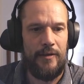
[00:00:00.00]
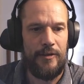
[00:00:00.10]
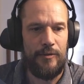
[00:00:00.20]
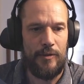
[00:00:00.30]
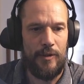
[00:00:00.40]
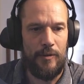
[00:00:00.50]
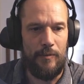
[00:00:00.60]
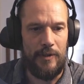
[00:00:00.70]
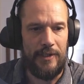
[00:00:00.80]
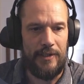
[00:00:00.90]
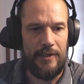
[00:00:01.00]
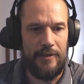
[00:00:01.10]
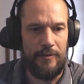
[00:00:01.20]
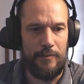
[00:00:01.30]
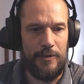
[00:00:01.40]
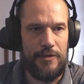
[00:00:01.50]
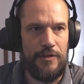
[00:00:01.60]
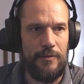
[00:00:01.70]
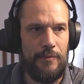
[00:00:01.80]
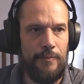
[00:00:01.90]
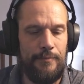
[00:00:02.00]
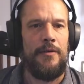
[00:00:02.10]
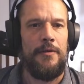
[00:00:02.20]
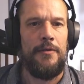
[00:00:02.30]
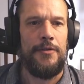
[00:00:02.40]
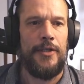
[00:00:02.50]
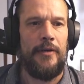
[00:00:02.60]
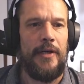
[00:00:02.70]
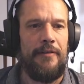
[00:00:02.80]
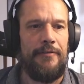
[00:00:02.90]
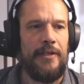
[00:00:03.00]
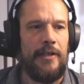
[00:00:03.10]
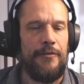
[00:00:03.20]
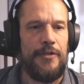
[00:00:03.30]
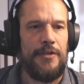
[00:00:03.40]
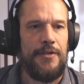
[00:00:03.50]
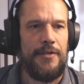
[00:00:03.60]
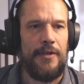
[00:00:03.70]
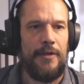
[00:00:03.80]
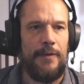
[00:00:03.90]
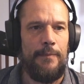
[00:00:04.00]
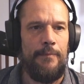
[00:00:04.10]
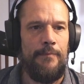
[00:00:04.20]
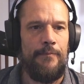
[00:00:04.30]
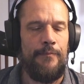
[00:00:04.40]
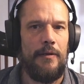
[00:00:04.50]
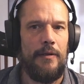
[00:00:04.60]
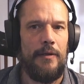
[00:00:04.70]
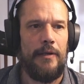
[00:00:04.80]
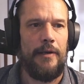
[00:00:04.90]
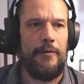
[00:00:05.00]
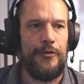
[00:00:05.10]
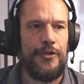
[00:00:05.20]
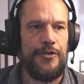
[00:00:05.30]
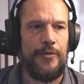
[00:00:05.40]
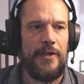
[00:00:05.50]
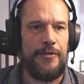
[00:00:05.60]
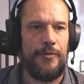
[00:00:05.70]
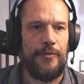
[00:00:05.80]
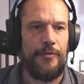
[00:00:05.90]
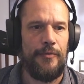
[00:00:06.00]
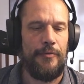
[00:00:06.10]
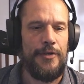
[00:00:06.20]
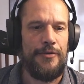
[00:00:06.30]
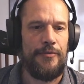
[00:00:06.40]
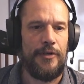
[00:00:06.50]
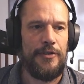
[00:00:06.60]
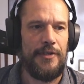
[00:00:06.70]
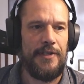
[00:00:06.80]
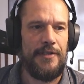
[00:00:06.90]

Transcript: You go away. I don't want you. So I think I'll just try to restructure